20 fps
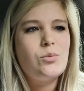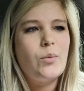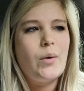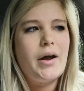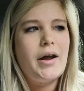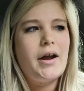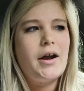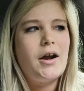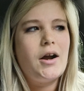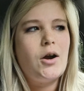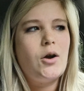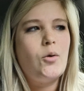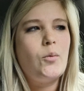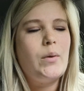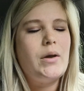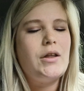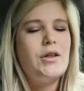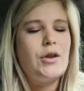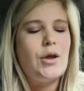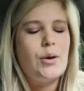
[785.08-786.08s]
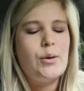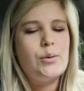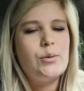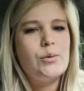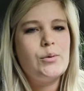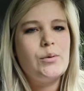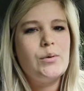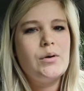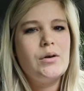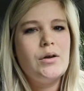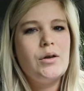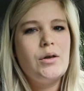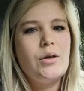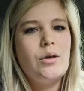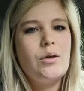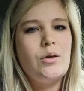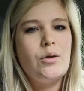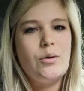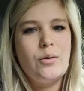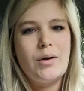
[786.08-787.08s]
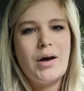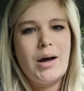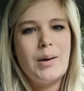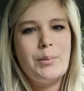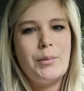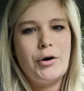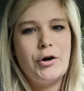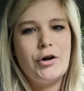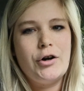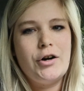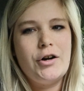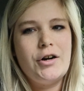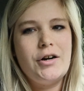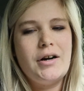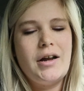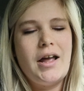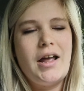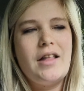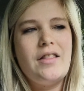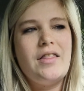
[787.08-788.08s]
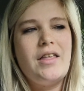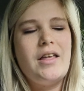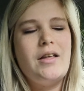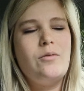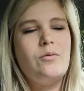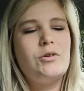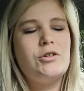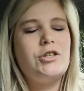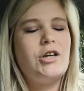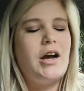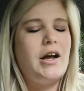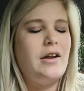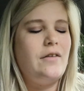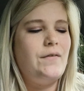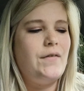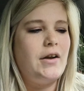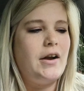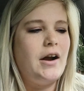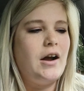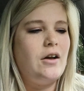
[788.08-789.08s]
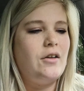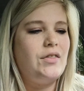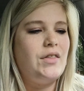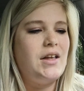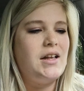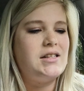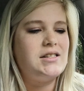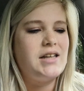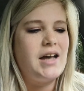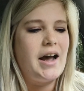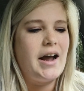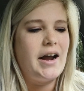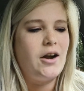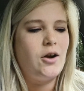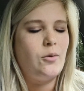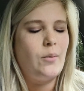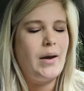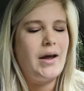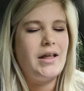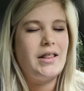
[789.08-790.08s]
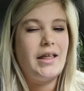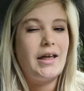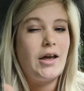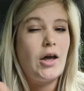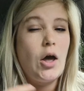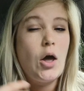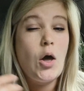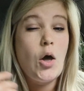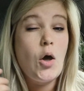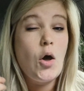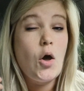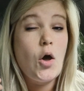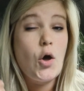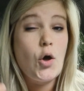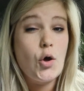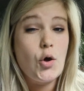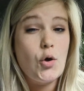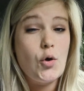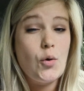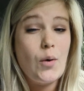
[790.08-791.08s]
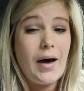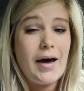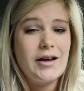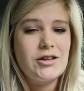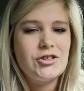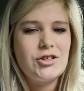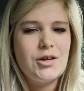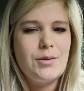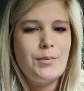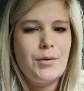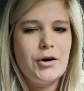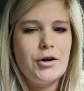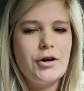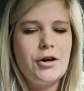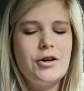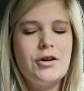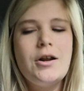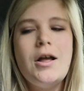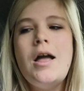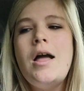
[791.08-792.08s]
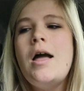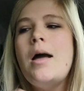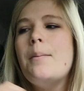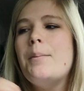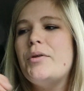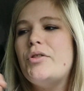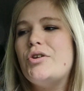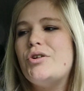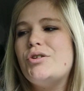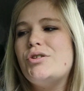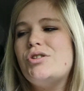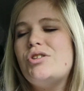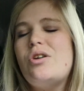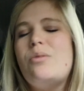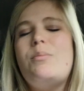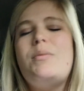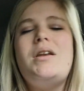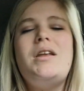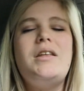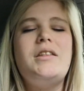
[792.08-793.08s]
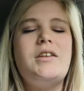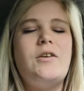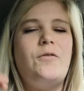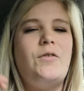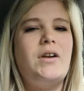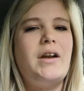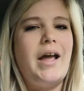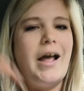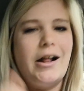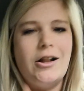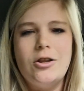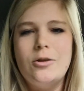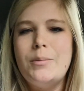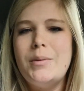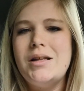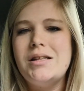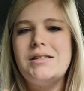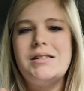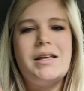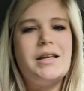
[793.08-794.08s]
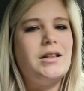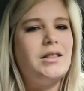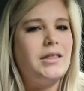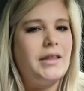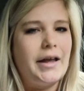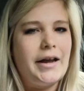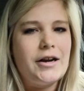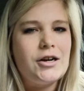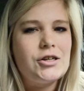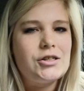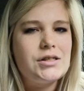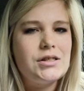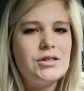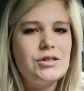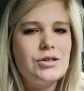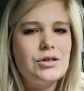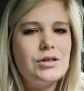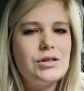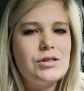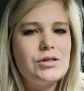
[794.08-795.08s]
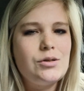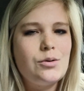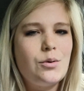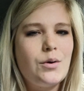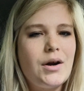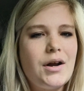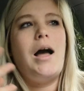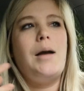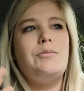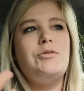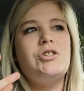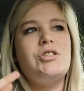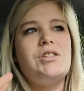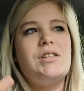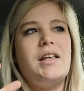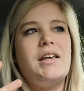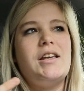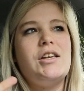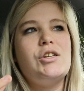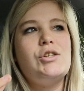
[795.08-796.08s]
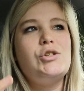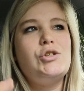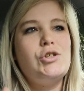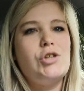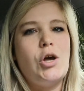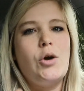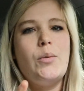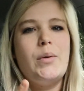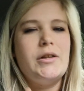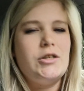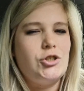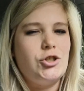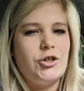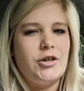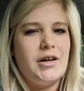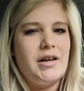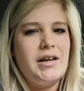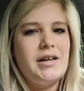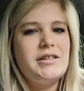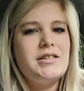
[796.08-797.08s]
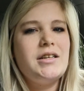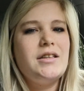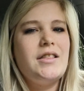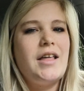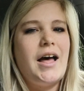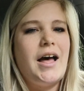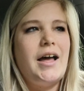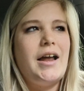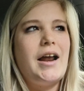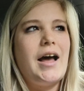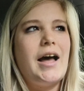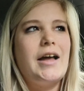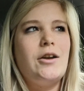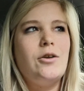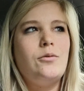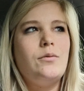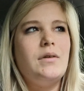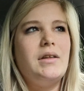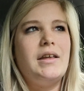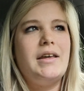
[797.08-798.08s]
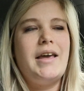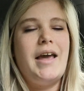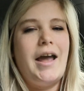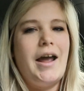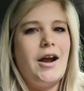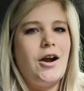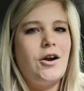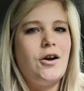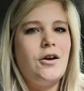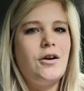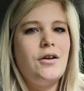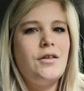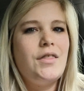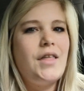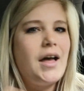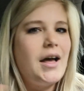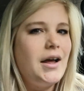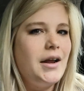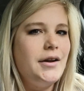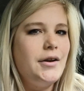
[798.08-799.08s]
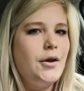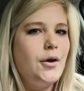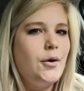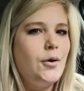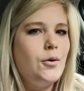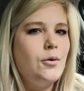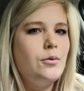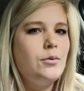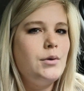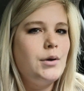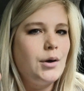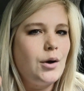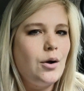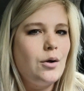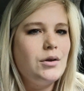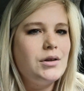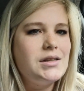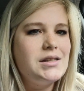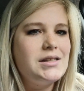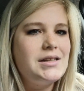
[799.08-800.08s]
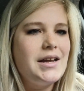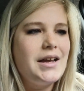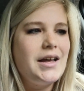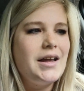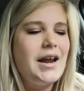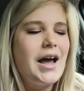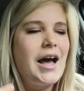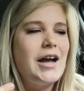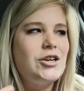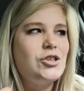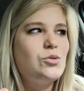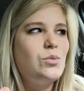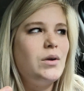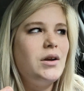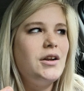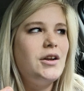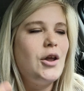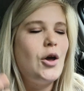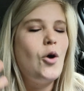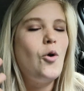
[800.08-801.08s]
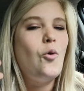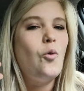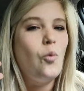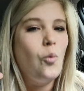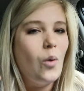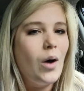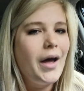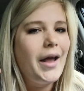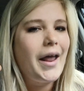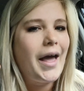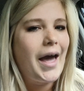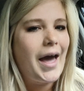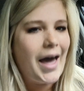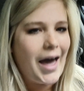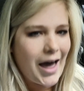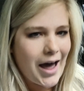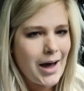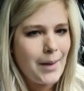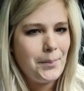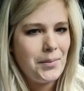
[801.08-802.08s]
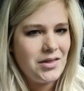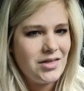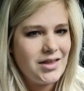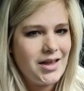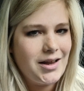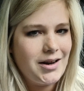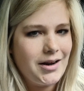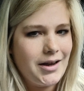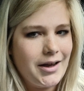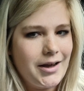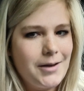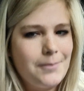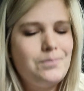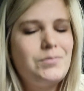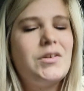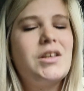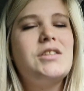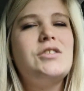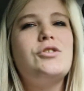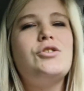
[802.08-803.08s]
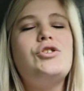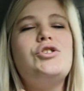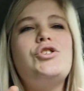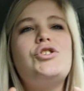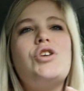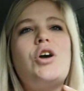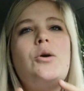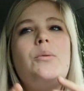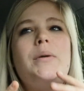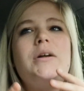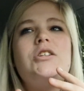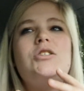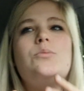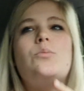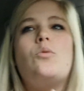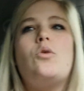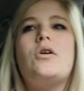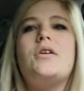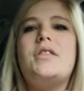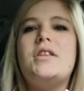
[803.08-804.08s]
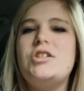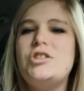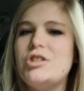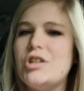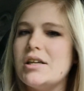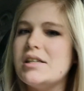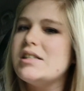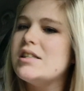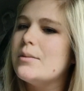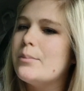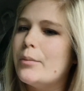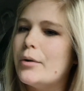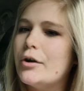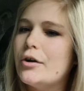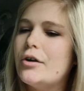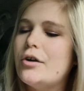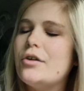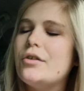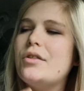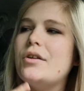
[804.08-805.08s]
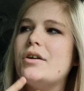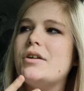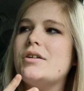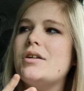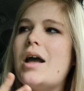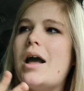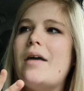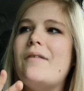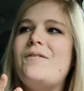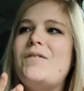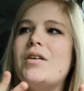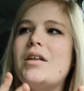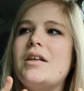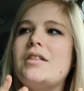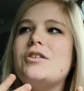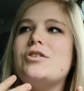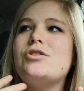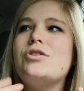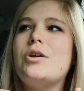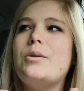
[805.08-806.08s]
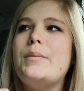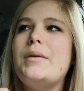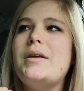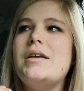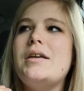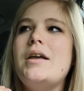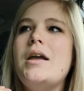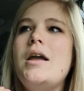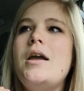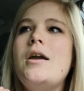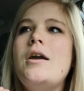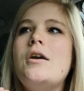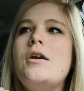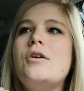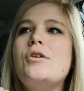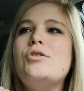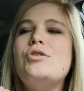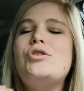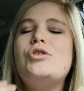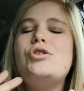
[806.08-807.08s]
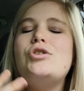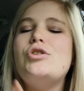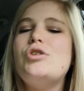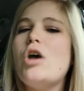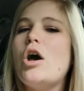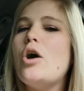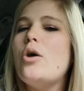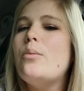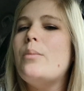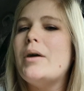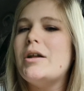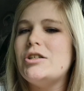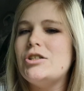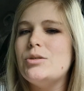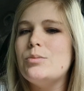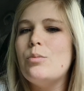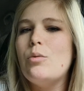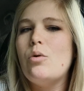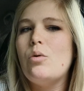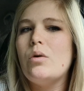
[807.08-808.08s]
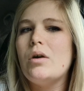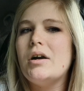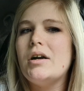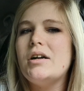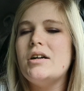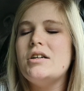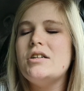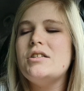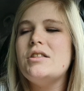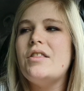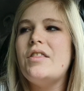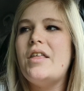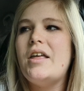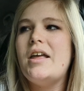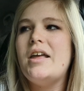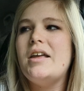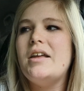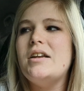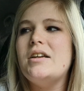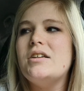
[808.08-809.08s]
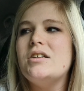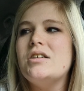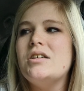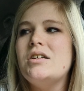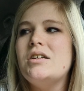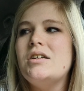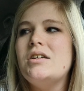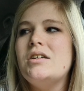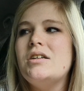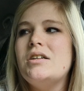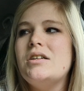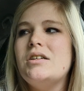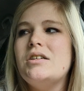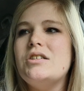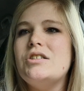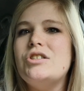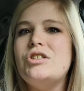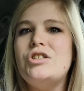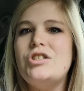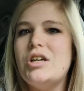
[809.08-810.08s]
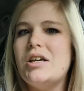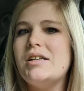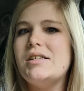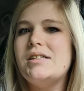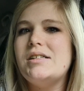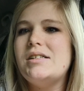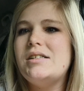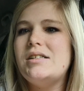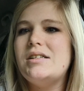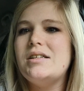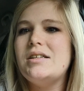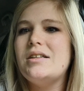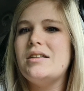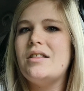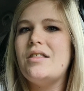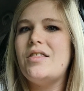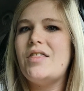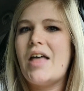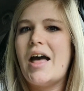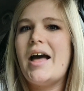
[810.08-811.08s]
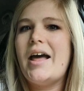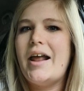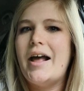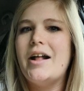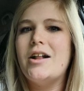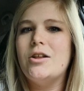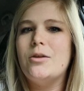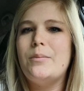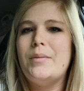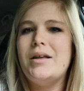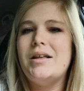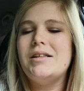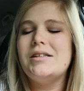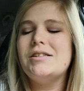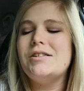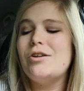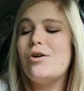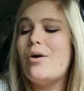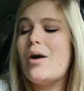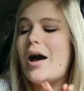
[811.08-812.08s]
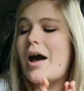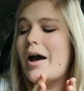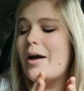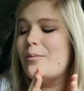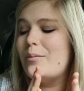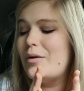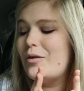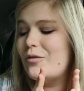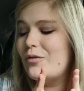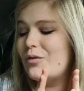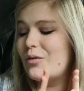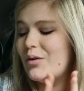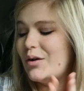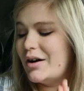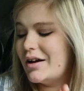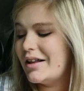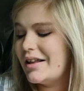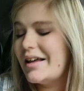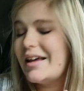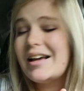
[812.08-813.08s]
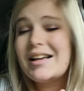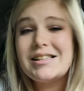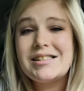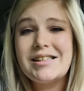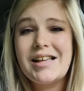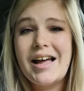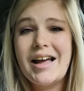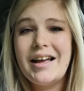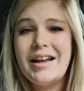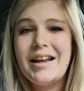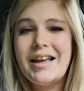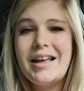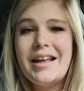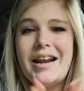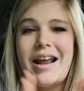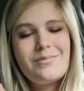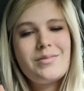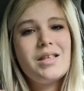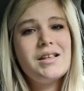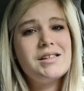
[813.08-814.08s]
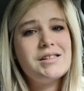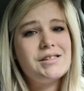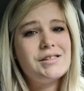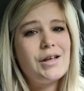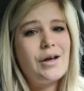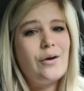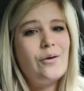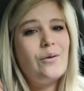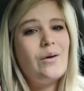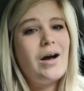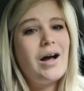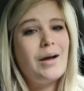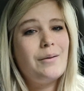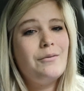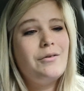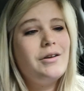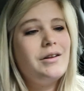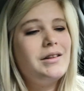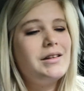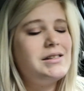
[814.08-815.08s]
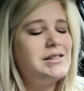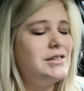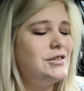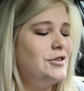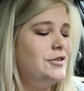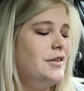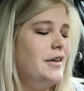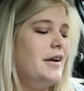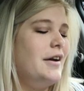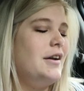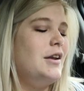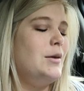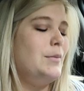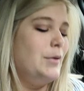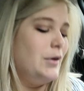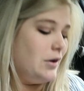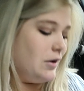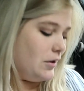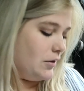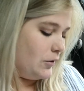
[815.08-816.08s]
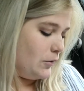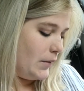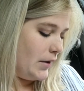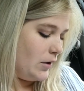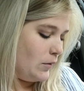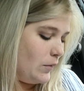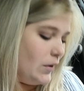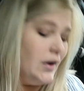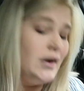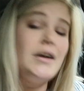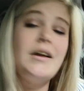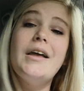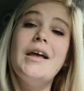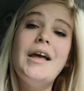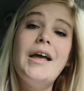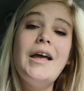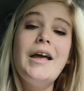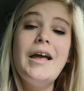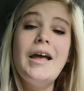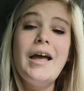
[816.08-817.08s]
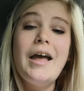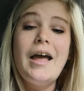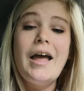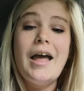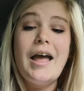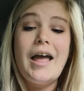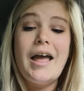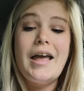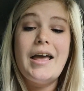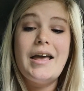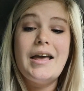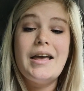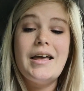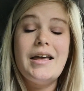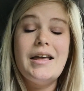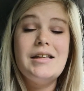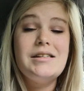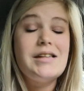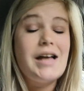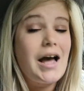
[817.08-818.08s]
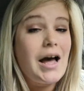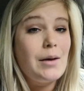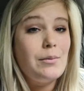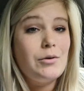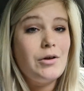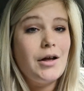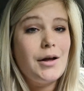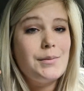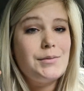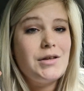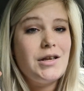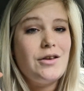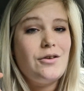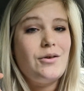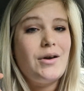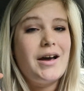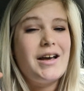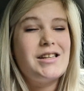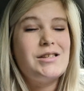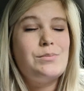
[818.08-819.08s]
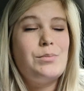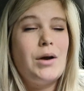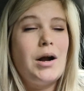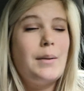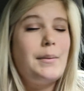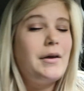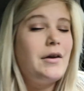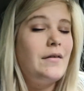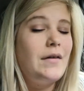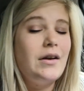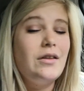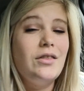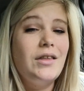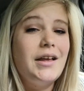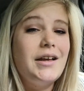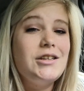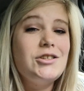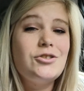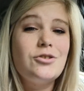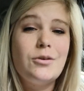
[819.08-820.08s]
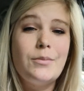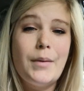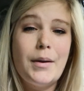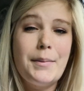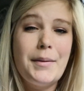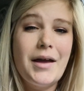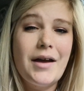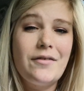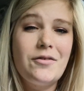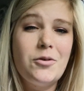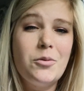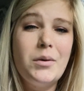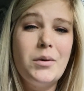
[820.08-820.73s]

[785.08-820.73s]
where we know who got murdered and then we're trying to figure out the entire way like who actually murdered, but there's so many different elements and layers into this story. I'm just like so intrigued that I don't really care that I know Nicole is dead. I just want to know what happened that night because there's so much more than just the murder. There, I feel like there's going to be so much more than just that element. So I'm really excited. So I'm going to listen to the audiobook on the way to work and I will update you guys probably around lunch or maybe after